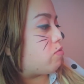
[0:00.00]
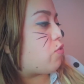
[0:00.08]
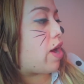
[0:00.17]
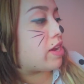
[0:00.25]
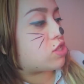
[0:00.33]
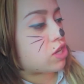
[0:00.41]
to
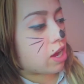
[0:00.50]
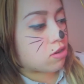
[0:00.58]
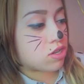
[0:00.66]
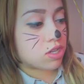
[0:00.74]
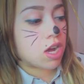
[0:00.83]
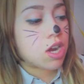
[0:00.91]
fight
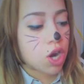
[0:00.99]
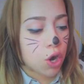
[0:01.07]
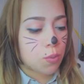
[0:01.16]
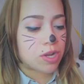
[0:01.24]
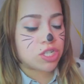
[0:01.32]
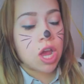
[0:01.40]
childhood
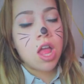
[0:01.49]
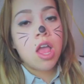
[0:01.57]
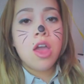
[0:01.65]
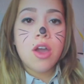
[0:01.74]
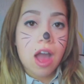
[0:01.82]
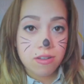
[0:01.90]
hunger, which
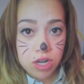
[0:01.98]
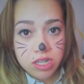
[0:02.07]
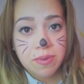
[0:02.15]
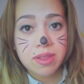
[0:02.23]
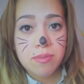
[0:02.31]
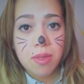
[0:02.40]
I've talked
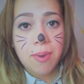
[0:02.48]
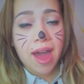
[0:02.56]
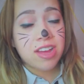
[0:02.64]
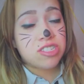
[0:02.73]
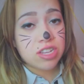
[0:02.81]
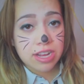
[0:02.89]
about them in the
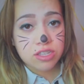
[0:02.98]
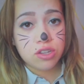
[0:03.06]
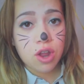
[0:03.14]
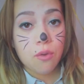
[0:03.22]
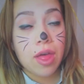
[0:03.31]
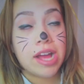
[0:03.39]
past. You guys
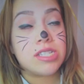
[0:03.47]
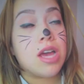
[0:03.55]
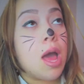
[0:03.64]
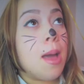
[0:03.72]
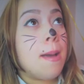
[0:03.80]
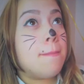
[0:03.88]
know that.
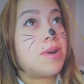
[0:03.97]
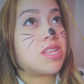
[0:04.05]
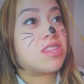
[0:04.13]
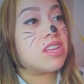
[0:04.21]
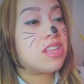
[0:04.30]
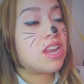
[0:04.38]
But
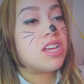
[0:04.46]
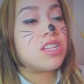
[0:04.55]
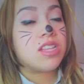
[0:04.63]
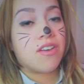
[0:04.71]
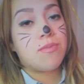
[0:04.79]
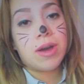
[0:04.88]
the thing that I
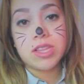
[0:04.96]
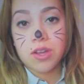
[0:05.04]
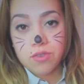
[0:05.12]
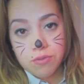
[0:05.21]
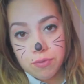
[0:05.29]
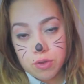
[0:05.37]
love about
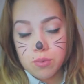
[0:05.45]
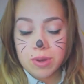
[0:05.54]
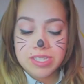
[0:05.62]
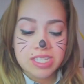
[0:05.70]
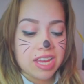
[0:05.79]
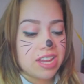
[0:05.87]
Love With Food,
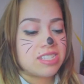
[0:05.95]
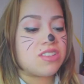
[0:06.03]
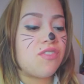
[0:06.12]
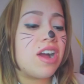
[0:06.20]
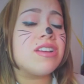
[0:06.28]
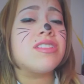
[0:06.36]
once again, is the
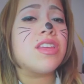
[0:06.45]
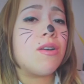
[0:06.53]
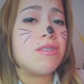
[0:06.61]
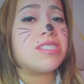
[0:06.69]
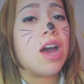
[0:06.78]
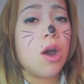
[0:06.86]
fact that they
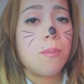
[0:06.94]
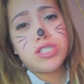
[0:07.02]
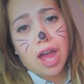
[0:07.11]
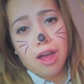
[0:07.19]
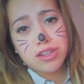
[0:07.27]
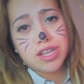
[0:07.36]
always help
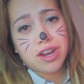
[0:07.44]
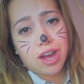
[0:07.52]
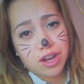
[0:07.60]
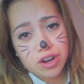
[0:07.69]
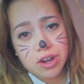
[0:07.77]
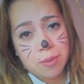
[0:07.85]
childhood
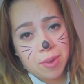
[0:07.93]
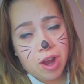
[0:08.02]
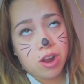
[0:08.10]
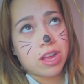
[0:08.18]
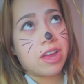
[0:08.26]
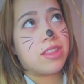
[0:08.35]
hunger in
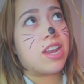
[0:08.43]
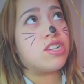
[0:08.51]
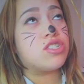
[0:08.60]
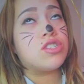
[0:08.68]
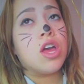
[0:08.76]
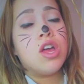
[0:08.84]
America. And that
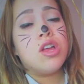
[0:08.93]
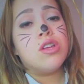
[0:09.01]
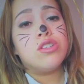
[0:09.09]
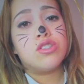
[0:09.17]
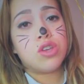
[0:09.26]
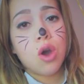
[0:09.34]
is just
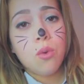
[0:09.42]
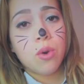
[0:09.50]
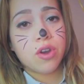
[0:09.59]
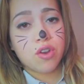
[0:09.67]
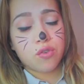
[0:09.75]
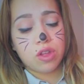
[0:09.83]
so
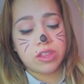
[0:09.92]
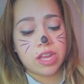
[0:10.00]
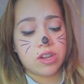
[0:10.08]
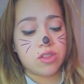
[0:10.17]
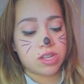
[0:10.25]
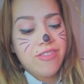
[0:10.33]
wonderful that they
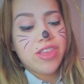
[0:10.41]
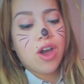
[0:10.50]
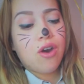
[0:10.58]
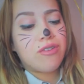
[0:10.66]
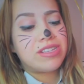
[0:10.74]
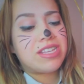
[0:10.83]
do that. And they
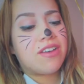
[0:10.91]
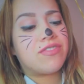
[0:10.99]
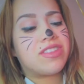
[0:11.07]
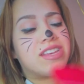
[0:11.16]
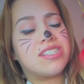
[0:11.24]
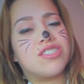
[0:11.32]
always have
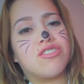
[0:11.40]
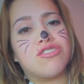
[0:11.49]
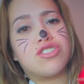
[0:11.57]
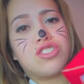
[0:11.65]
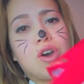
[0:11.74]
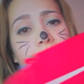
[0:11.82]
things that are
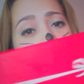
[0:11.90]
so